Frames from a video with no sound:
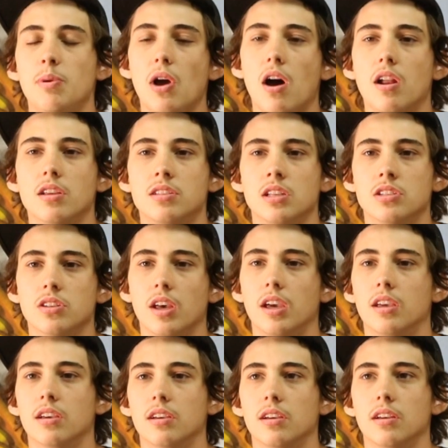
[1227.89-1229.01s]
be honest, it's
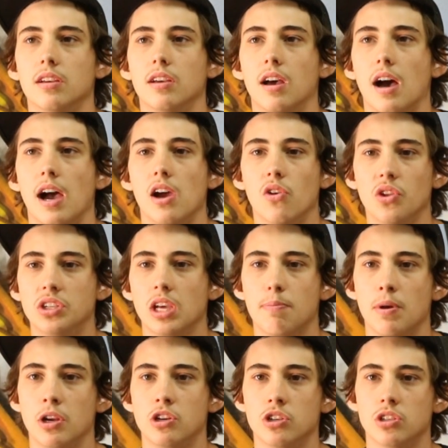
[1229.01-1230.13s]
like I only take
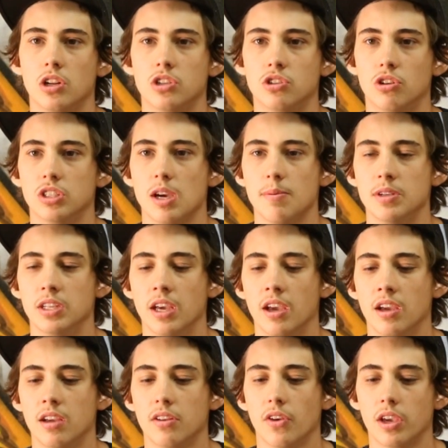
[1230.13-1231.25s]
pictures at a certain time of
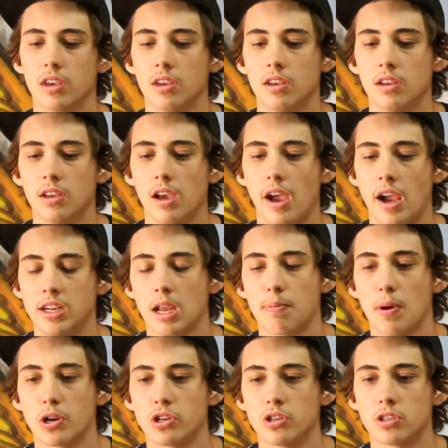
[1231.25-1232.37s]
day. Like I take
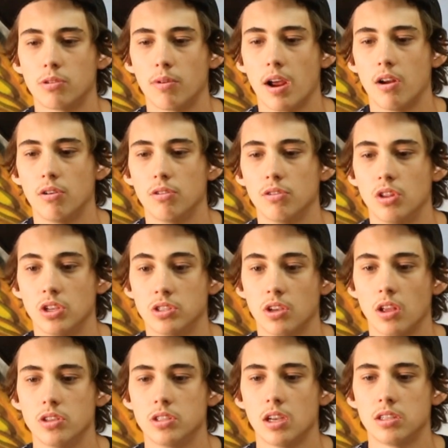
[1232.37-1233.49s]
pictures around the
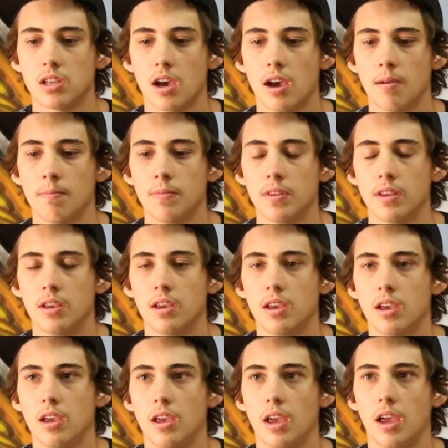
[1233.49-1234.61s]
sunset time,
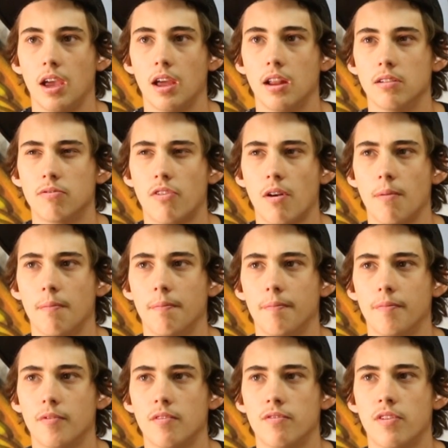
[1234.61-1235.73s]
and from
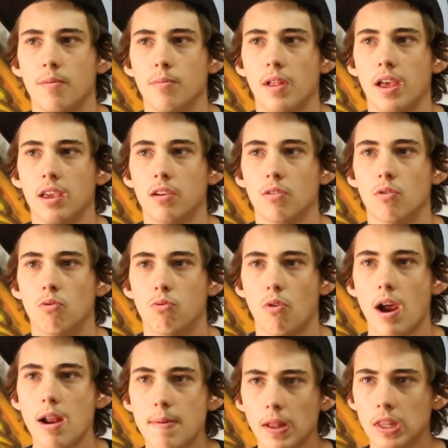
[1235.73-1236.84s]
like
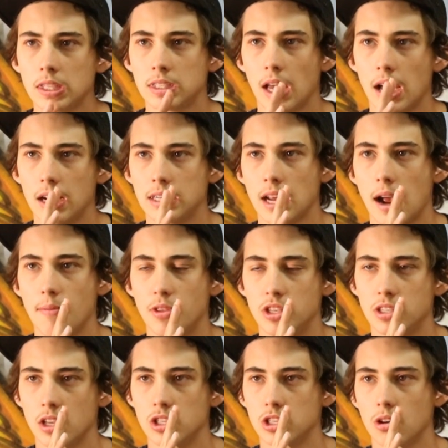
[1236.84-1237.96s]
right about the time the
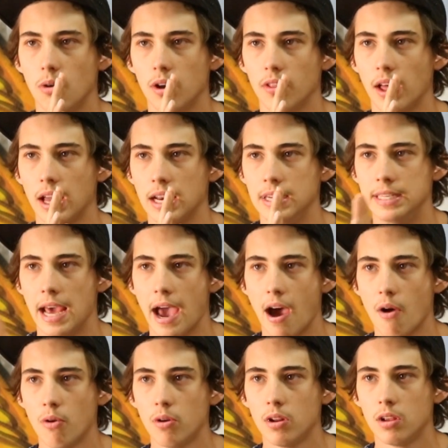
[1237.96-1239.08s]
sun's going like
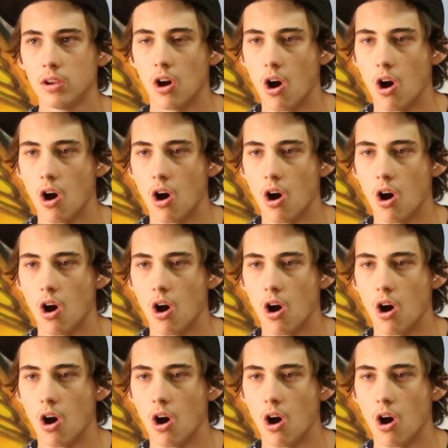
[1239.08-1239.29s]
down